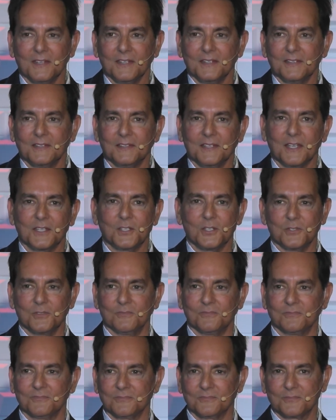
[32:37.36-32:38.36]
Thank you
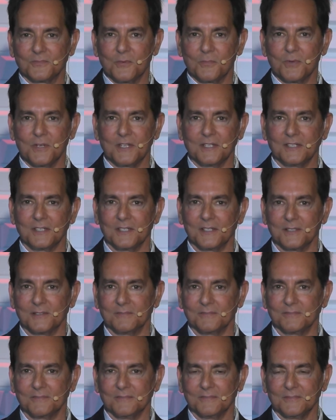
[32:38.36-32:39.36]
for being here.
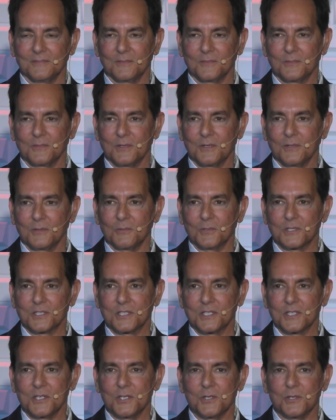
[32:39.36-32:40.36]
We'll
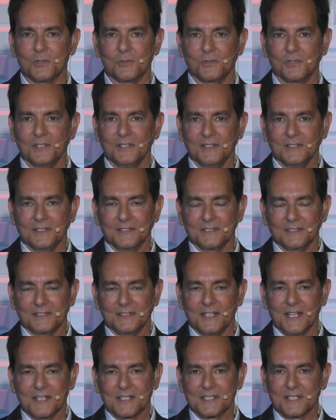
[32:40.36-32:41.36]
see you
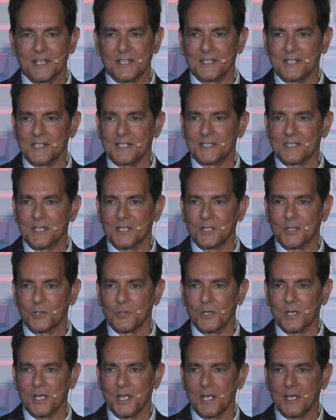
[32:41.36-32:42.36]
next Sunday,
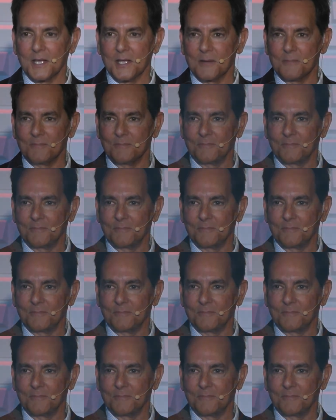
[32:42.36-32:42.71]
10:30 a.m.